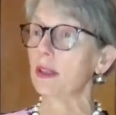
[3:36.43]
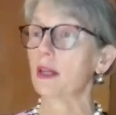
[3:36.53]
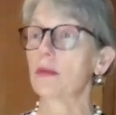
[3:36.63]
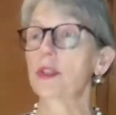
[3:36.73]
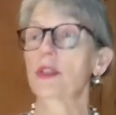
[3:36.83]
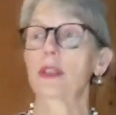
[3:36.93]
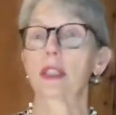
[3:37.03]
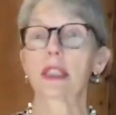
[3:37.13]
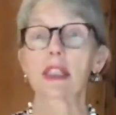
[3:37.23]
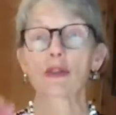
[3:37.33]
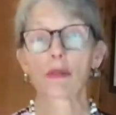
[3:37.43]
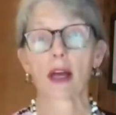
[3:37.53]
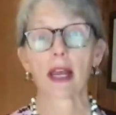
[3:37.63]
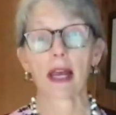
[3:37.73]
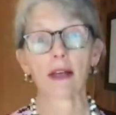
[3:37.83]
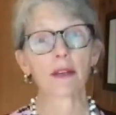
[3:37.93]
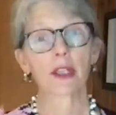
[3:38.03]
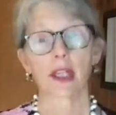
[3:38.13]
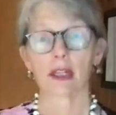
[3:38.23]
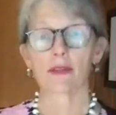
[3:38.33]
that I want you to at least try out
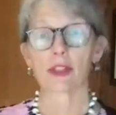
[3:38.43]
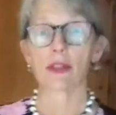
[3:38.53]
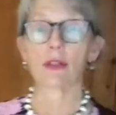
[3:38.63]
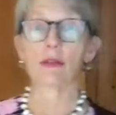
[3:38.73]
if it's new